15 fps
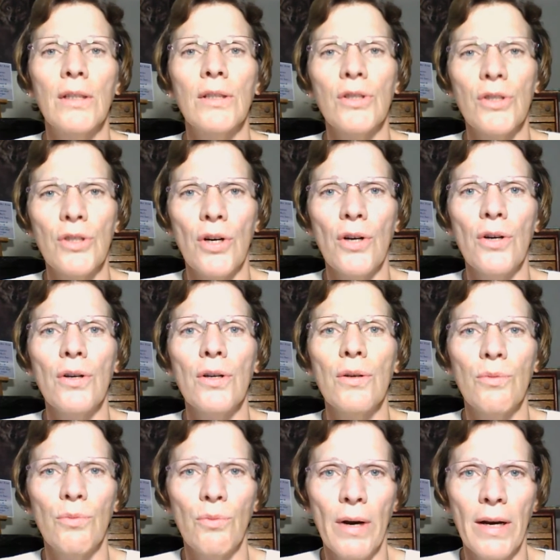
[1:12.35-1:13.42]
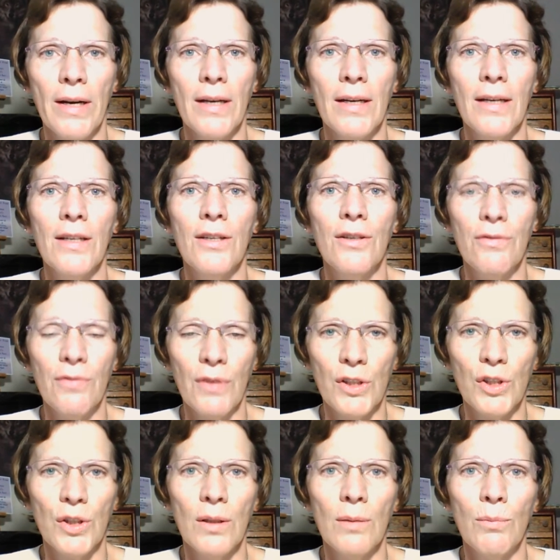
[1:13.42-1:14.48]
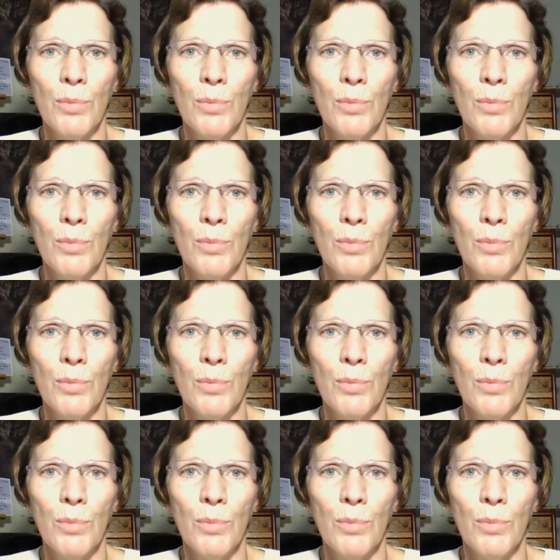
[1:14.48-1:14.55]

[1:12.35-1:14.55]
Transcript: start writing your fiction